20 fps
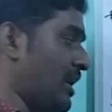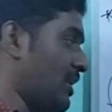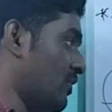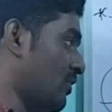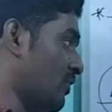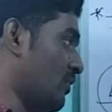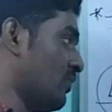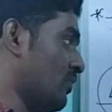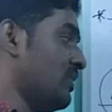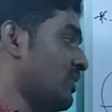
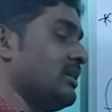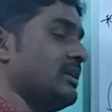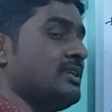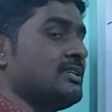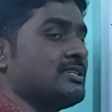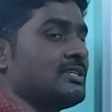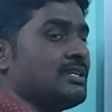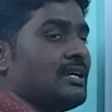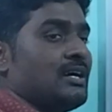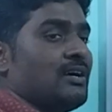sparrow
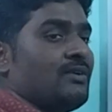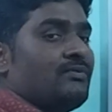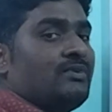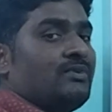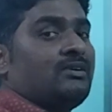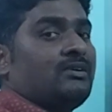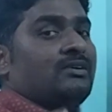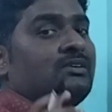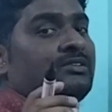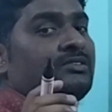instead
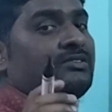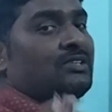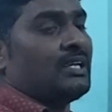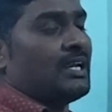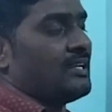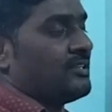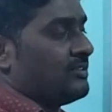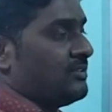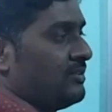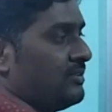of
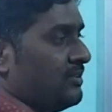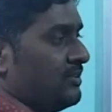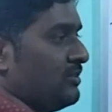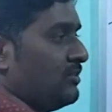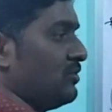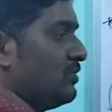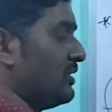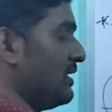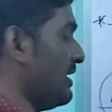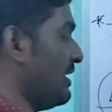
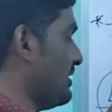cereals.